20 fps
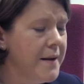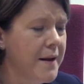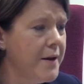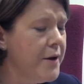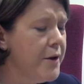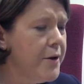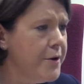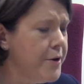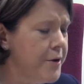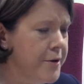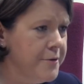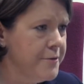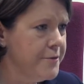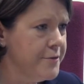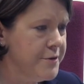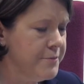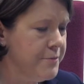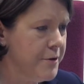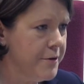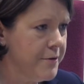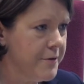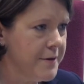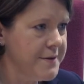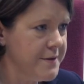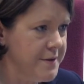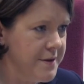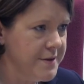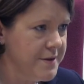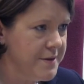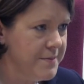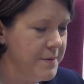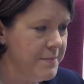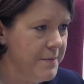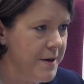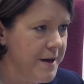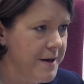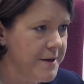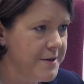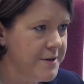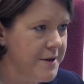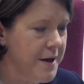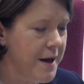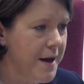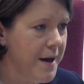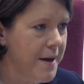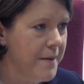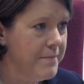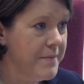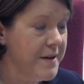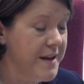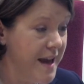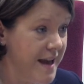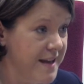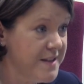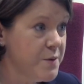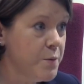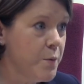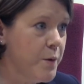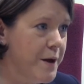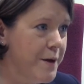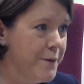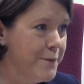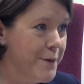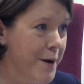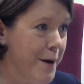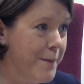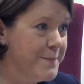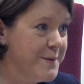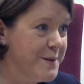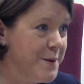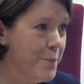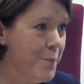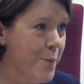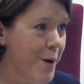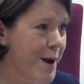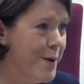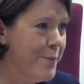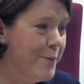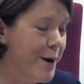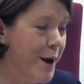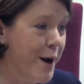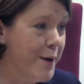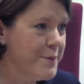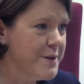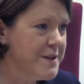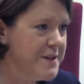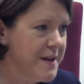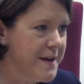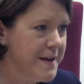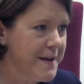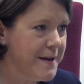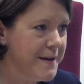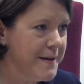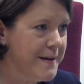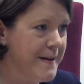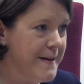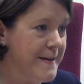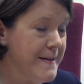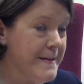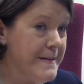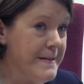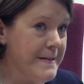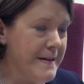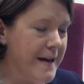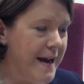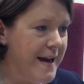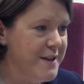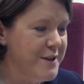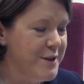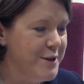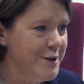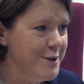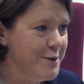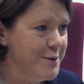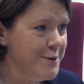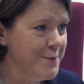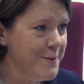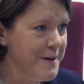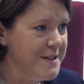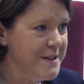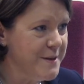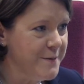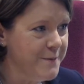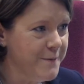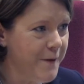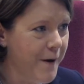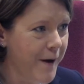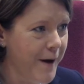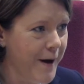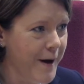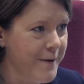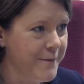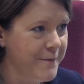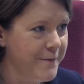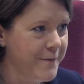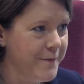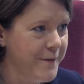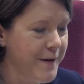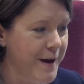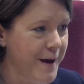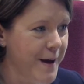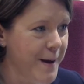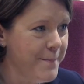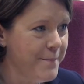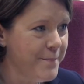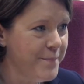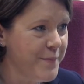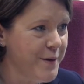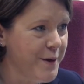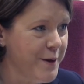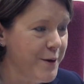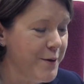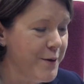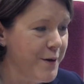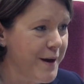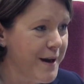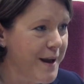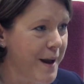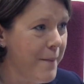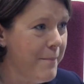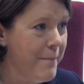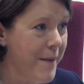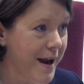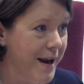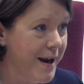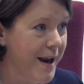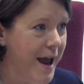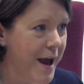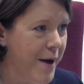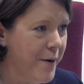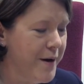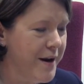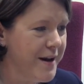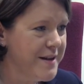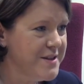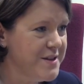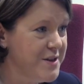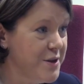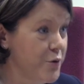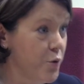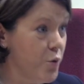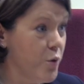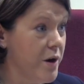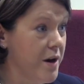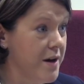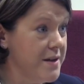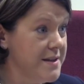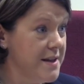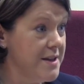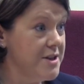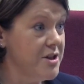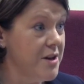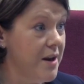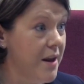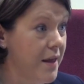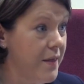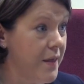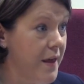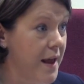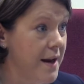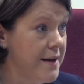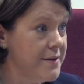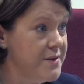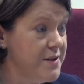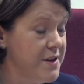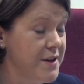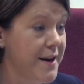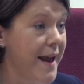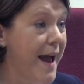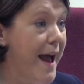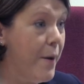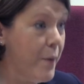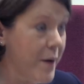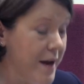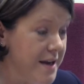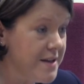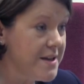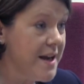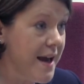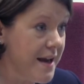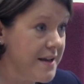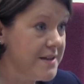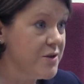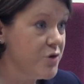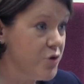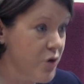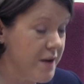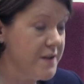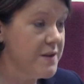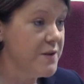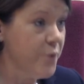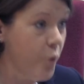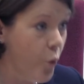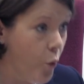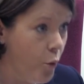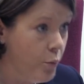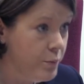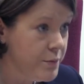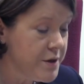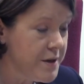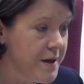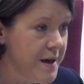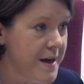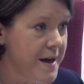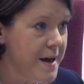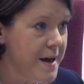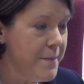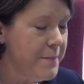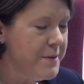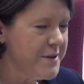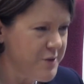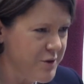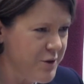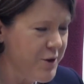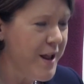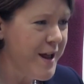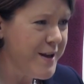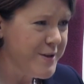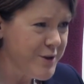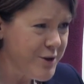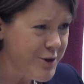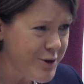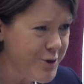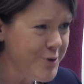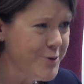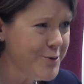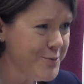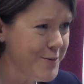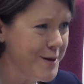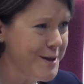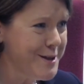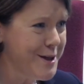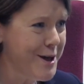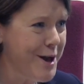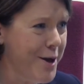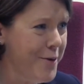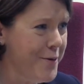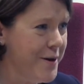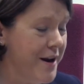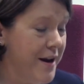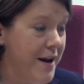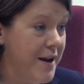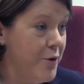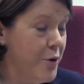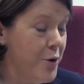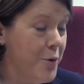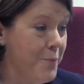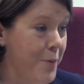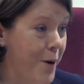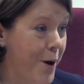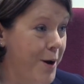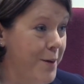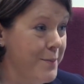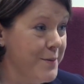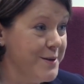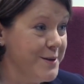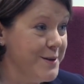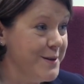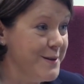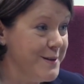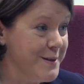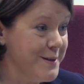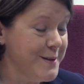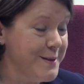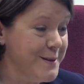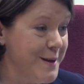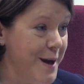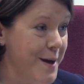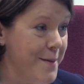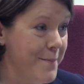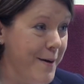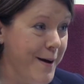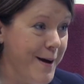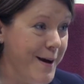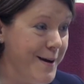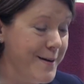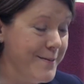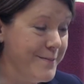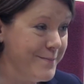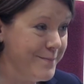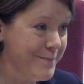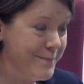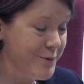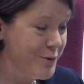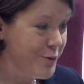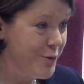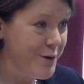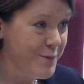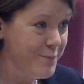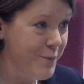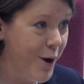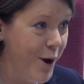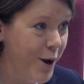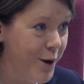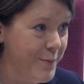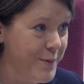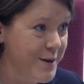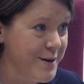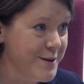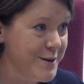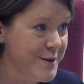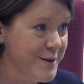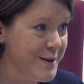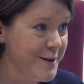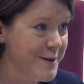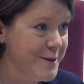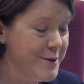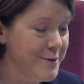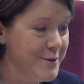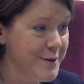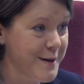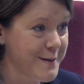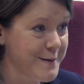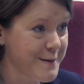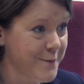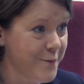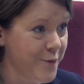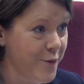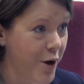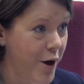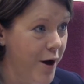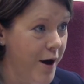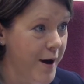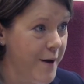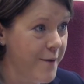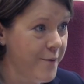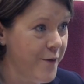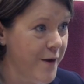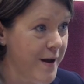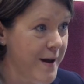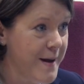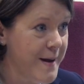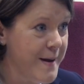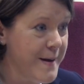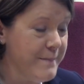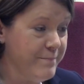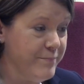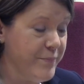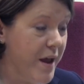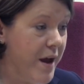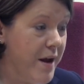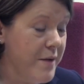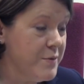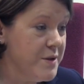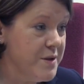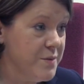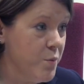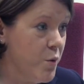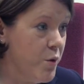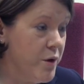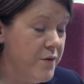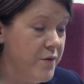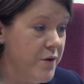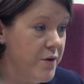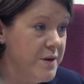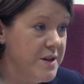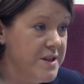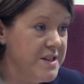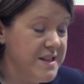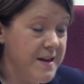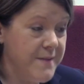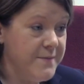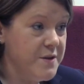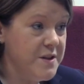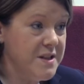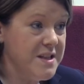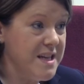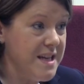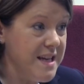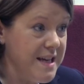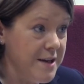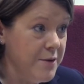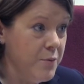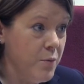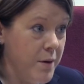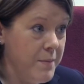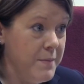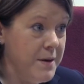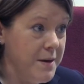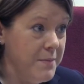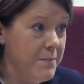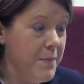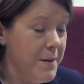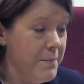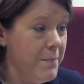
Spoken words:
A huge progress needs to be made. Yes, we have come some way. When I was here, 82 to 85, and I come back now and I see an organisation like the LSE and how it has transformed, but still has a huge way to go. And I look at Parliament and it's the same. I joined Parliament in 2005. I was one of only 17 women in my